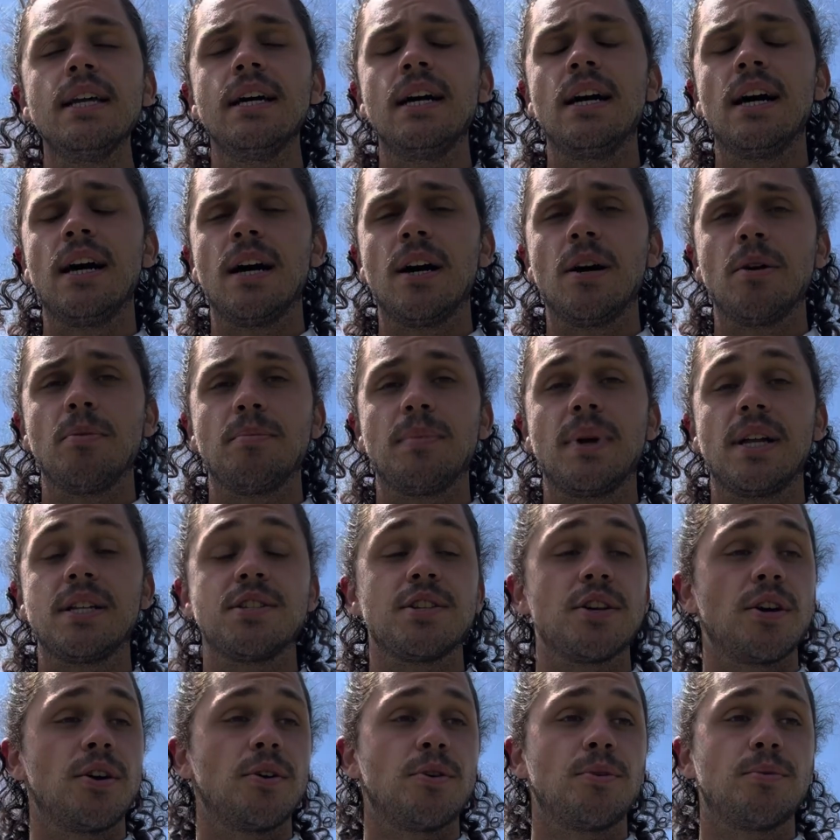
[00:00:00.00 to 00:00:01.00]
And
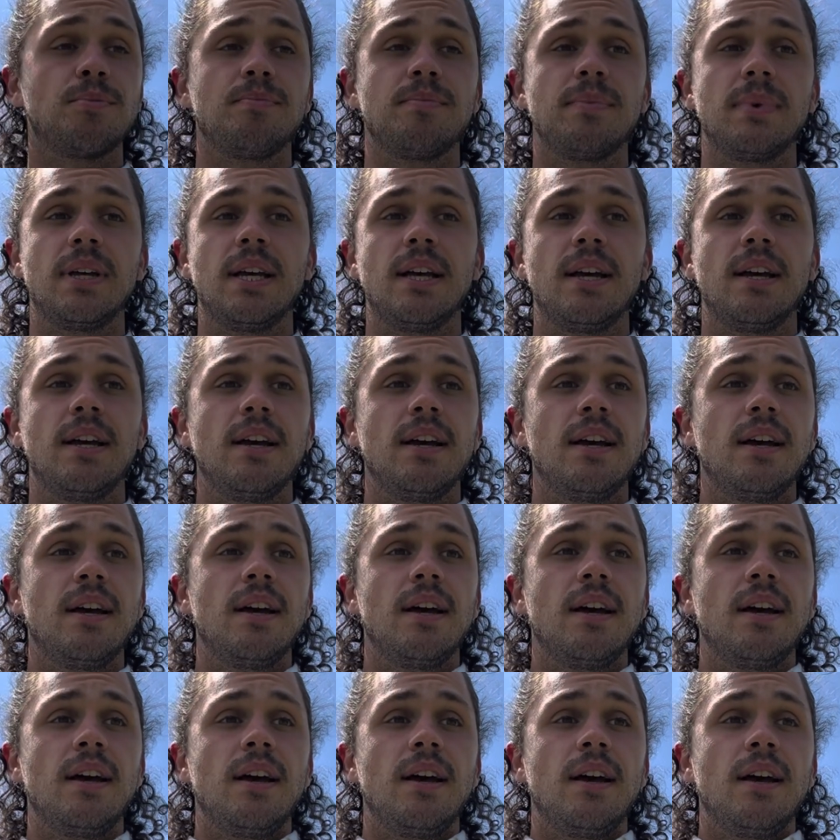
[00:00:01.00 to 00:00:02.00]
so
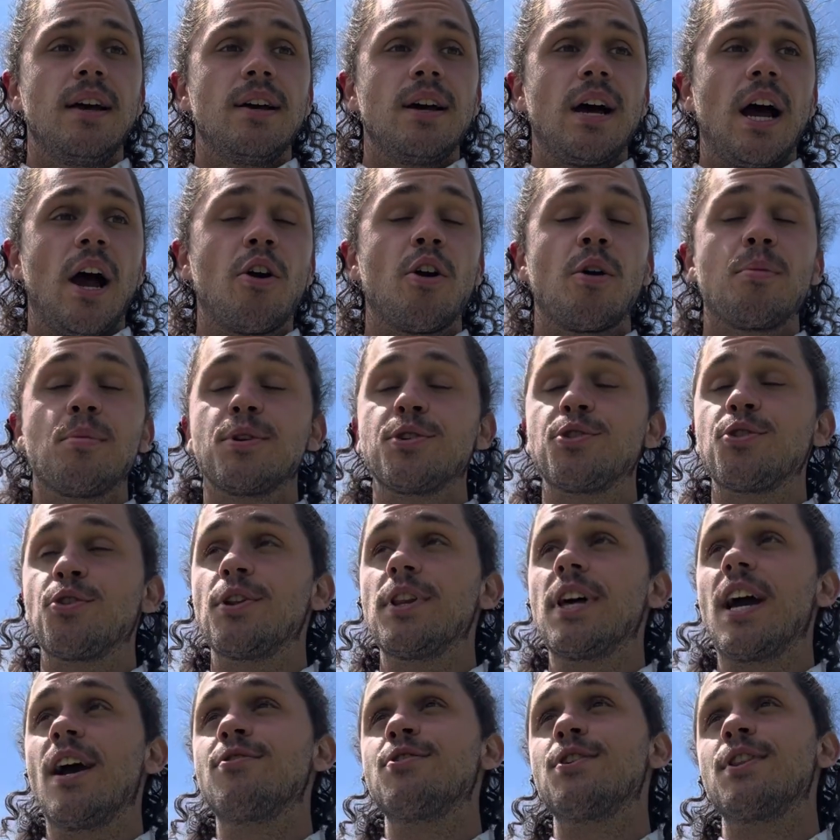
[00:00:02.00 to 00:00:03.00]
I remember
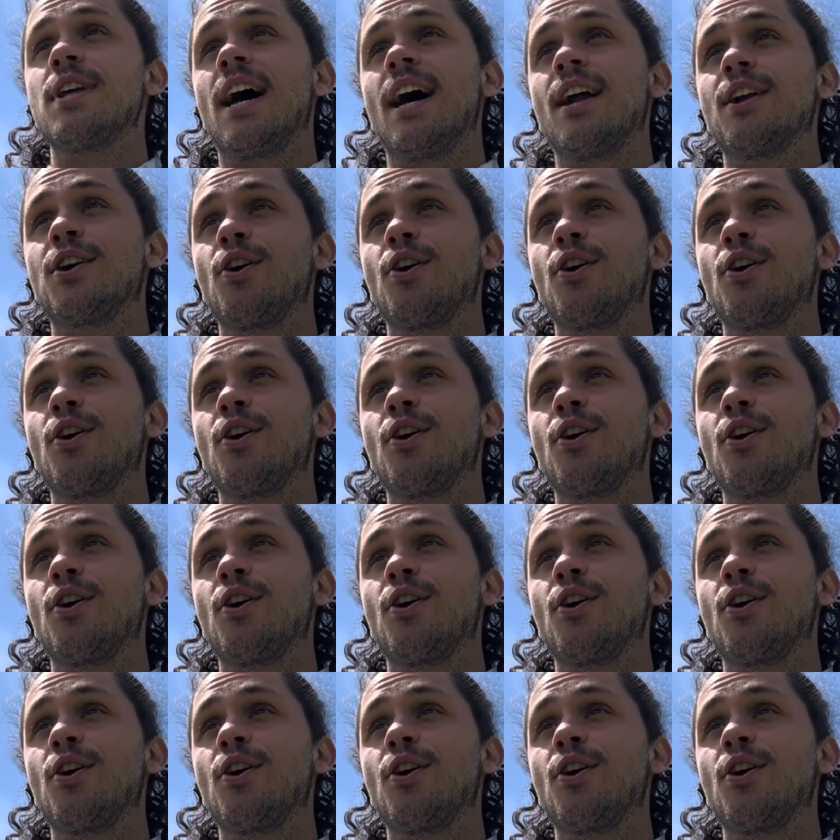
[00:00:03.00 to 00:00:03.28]
shortly after that